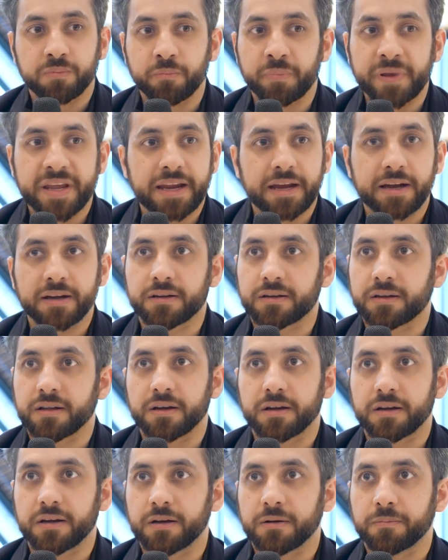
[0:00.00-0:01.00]
be it,
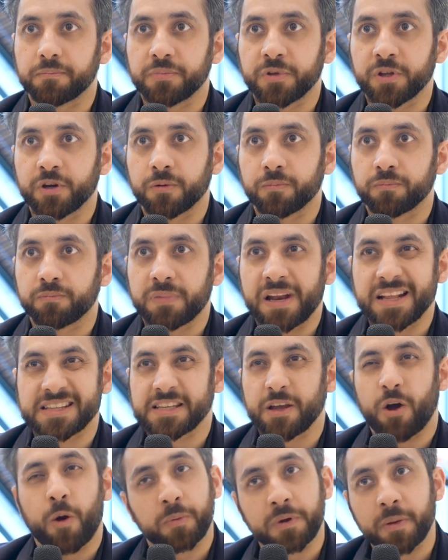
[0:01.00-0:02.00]
let's
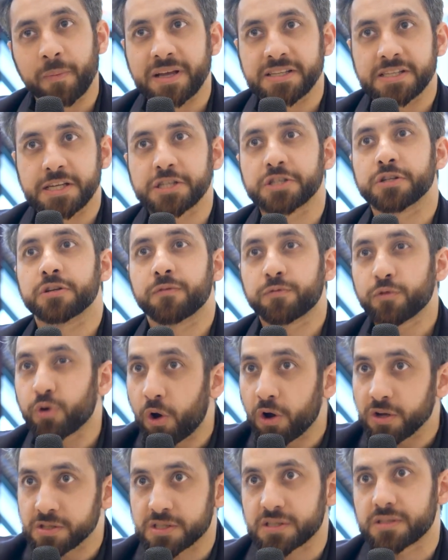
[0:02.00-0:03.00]
say optimization of
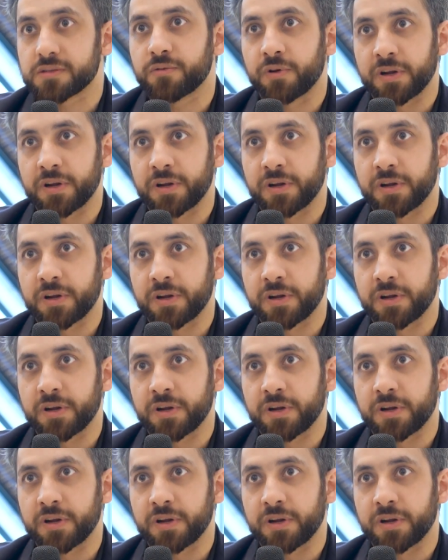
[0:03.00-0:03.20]
cost,